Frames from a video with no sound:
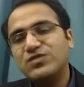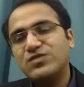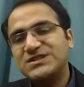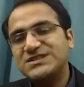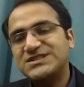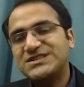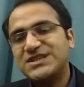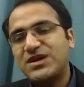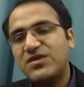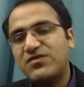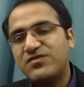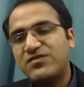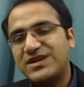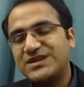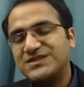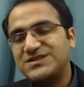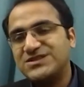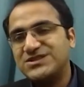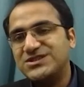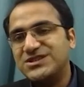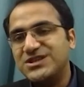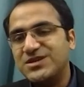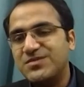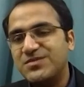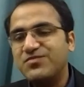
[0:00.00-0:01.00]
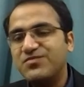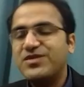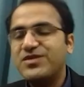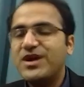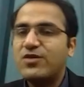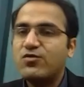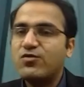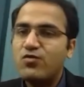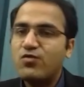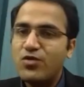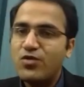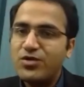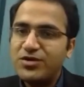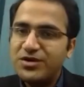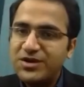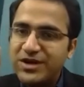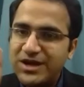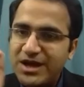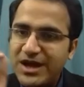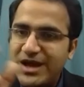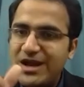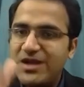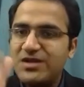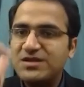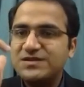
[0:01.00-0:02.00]
with ceftazidime that would
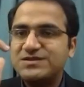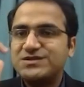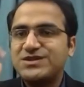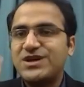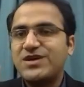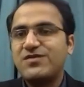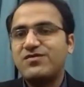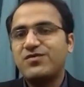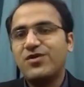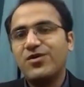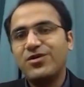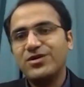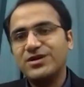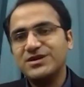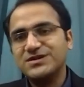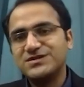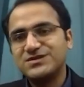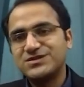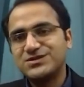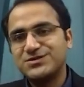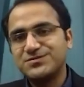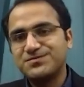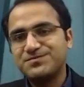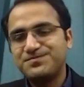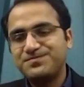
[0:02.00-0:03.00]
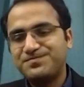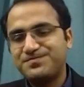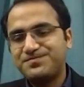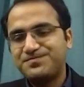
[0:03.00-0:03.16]
kill staph aureus.